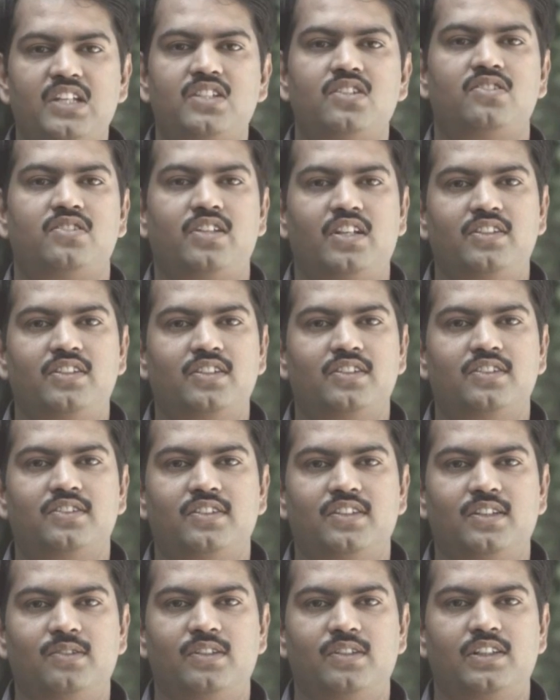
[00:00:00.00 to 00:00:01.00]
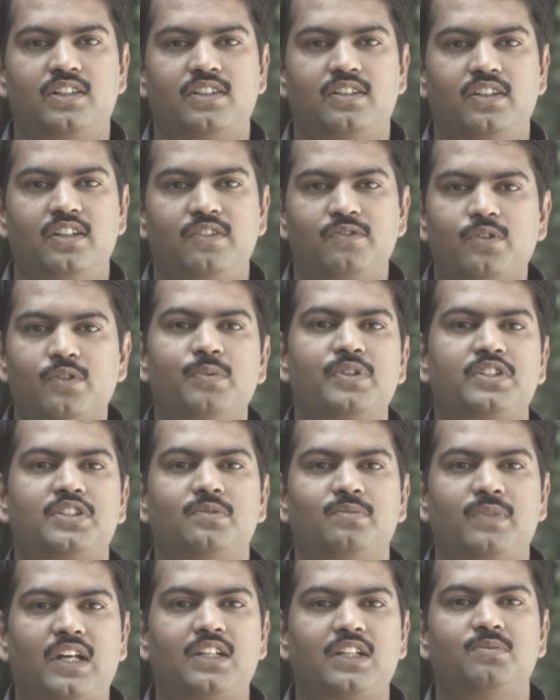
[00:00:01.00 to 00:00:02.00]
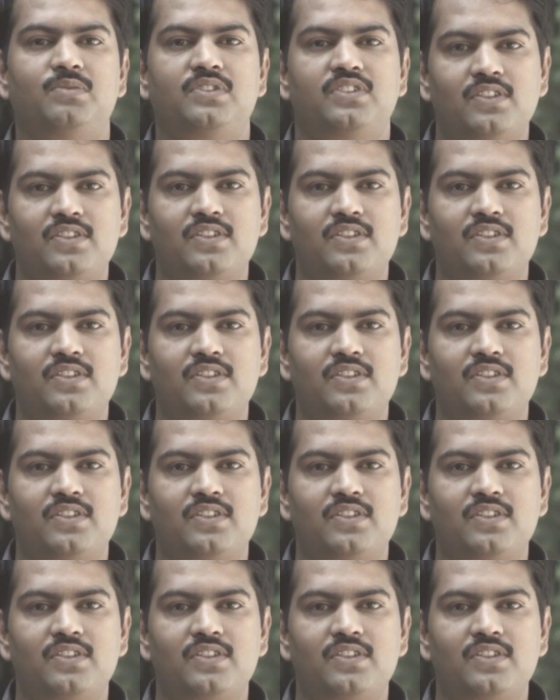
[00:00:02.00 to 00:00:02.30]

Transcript: major changes in our information management